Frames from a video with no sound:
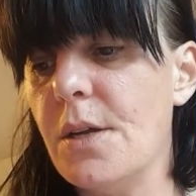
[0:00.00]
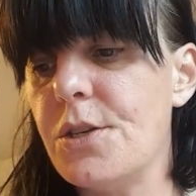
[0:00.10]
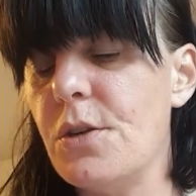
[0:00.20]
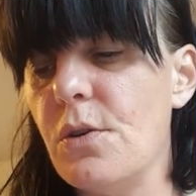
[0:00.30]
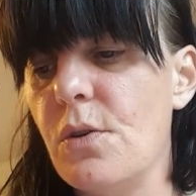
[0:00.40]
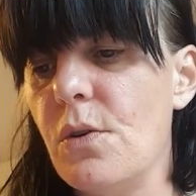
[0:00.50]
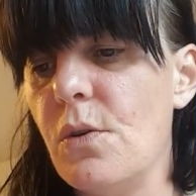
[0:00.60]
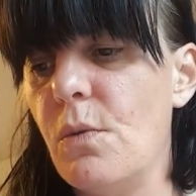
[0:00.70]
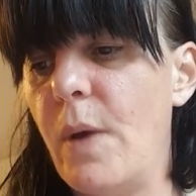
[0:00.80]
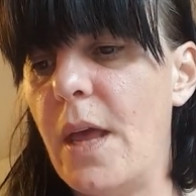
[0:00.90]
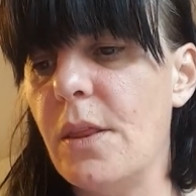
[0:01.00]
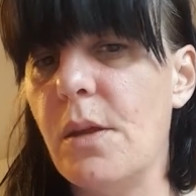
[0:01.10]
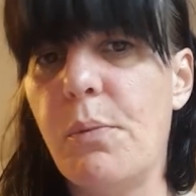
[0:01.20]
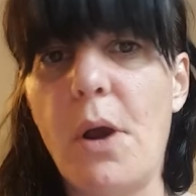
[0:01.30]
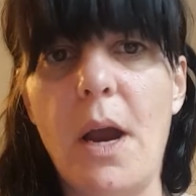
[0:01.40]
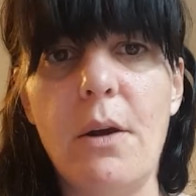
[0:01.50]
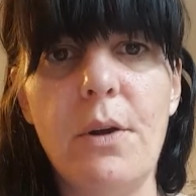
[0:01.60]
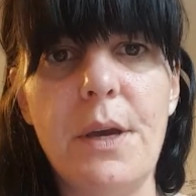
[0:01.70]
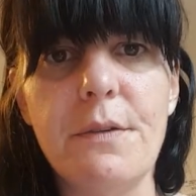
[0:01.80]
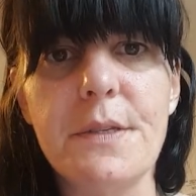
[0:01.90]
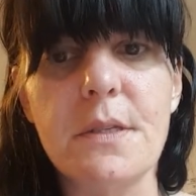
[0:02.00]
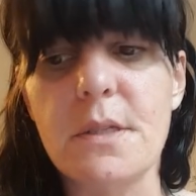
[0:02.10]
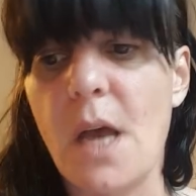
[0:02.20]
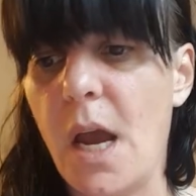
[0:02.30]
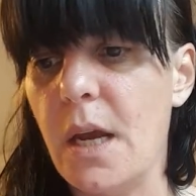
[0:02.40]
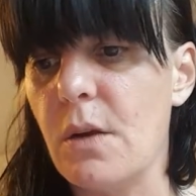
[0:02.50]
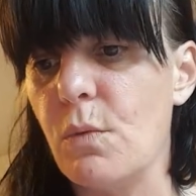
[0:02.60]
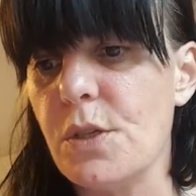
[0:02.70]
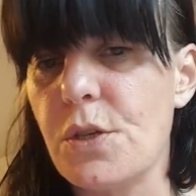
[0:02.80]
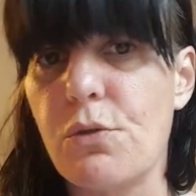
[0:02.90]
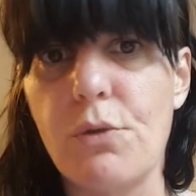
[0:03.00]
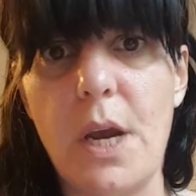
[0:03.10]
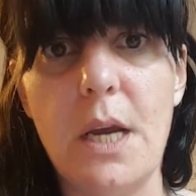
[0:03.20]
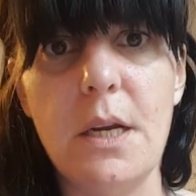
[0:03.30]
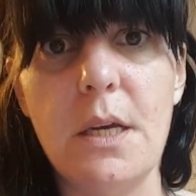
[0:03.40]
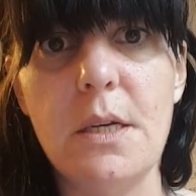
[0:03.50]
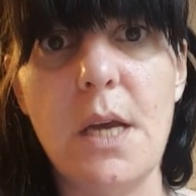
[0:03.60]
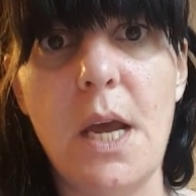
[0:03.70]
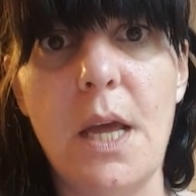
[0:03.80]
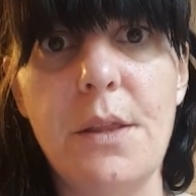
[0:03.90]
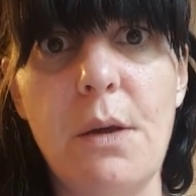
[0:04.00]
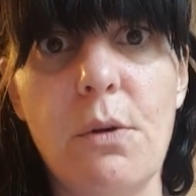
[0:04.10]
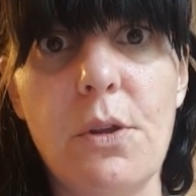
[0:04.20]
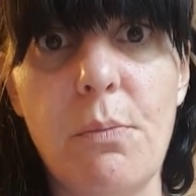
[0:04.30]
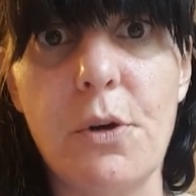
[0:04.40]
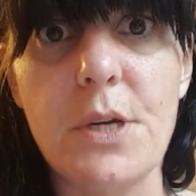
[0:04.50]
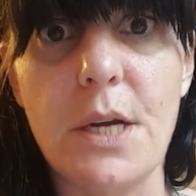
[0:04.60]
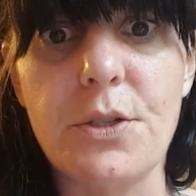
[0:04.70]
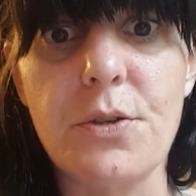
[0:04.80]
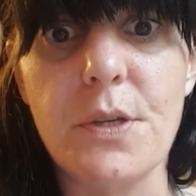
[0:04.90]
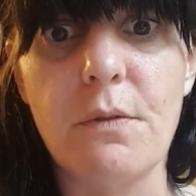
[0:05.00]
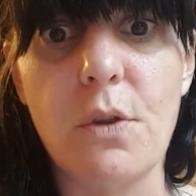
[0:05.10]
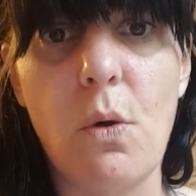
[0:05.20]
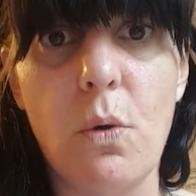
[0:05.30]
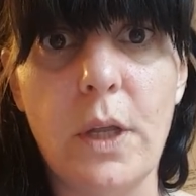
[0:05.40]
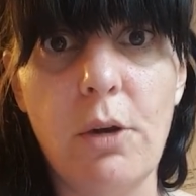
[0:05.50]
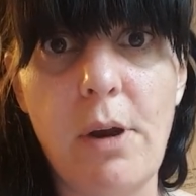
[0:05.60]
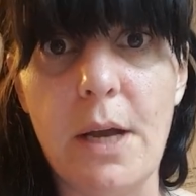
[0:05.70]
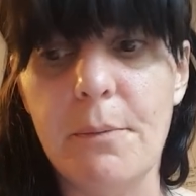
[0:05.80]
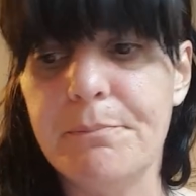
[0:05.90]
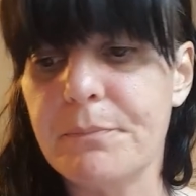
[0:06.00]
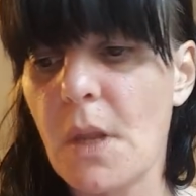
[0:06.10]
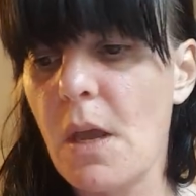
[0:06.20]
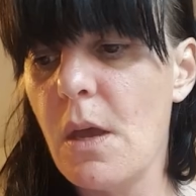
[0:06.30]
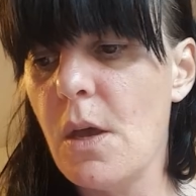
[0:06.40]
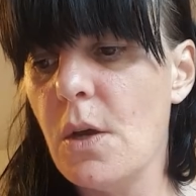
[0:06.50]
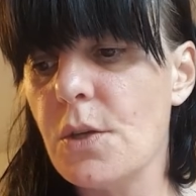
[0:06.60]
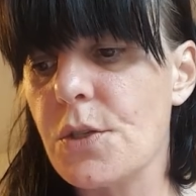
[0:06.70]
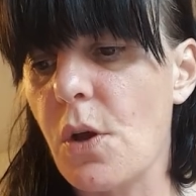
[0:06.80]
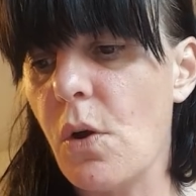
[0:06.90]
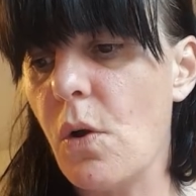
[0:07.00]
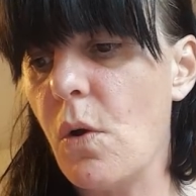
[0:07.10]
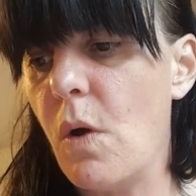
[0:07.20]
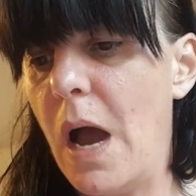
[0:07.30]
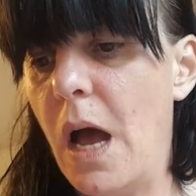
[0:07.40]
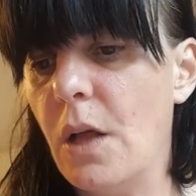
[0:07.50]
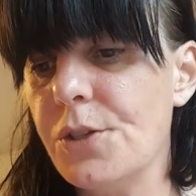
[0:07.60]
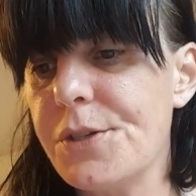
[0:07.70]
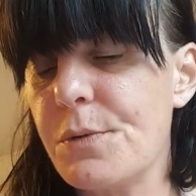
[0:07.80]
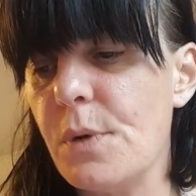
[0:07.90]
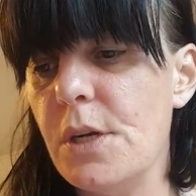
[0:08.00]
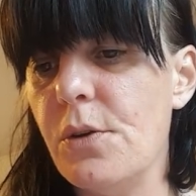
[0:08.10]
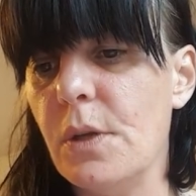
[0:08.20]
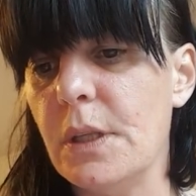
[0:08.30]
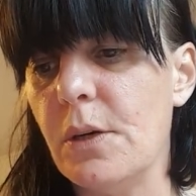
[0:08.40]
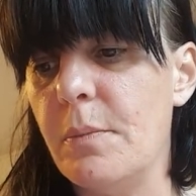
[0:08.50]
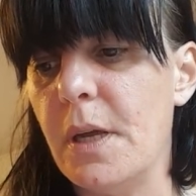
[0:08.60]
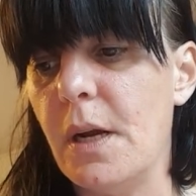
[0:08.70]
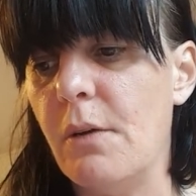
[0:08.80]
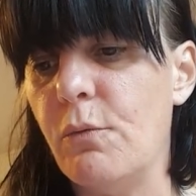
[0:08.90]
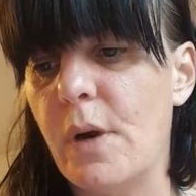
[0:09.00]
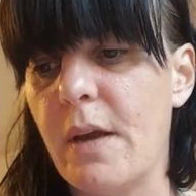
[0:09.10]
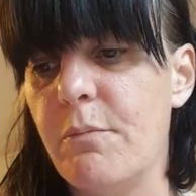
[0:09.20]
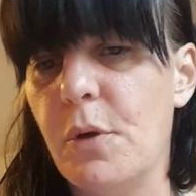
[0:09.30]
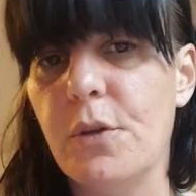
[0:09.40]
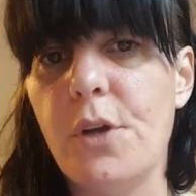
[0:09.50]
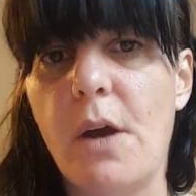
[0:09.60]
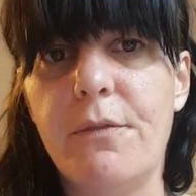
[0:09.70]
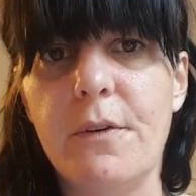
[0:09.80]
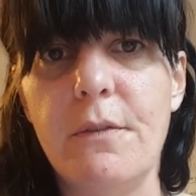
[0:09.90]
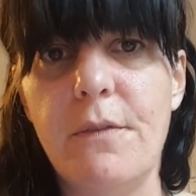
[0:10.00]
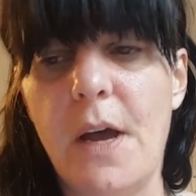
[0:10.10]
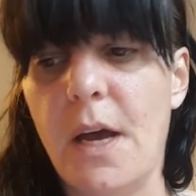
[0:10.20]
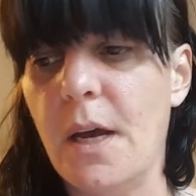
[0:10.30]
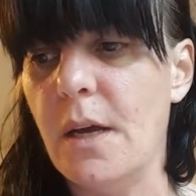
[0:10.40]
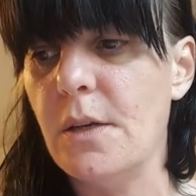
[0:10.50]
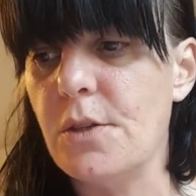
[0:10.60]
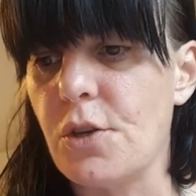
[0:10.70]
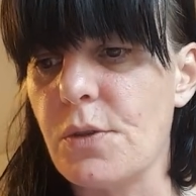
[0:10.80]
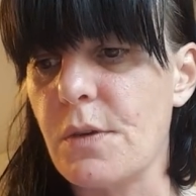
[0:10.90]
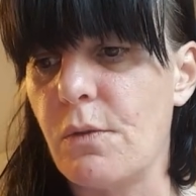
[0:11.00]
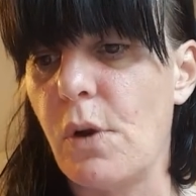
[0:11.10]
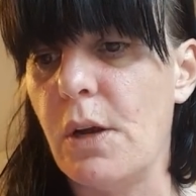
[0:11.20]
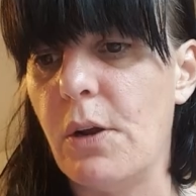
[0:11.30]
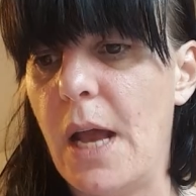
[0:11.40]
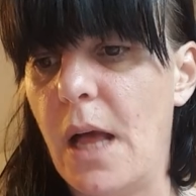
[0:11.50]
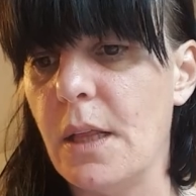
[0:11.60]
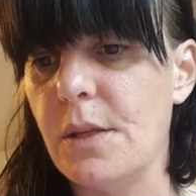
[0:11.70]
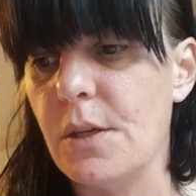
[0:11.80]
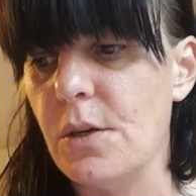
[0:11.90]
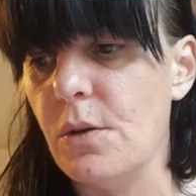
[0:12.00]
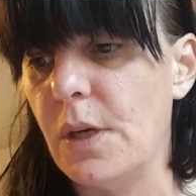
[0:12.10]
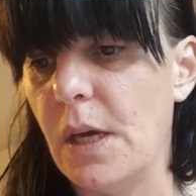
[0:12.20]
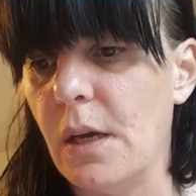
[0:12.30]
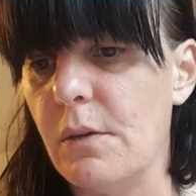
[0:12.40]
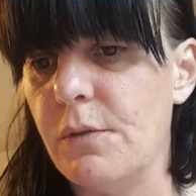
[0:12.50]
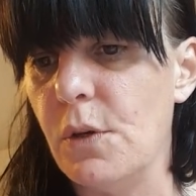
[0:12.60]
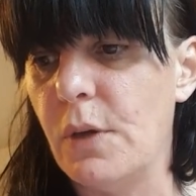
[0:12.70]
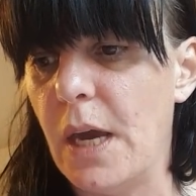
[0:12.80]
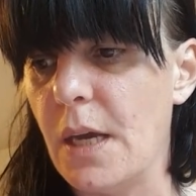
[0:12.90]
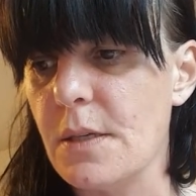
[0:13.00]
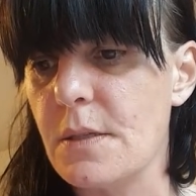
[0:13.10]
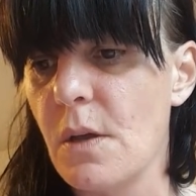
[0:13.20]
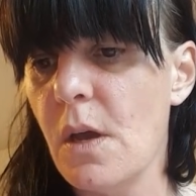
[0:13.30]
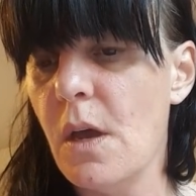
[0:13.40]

to when the Priory of Sion was created, and they were the protectors of the Holy Grail. So I'll just read you a little bit of what I pulled off of Joseph Gregory Hallett, the new King of UK's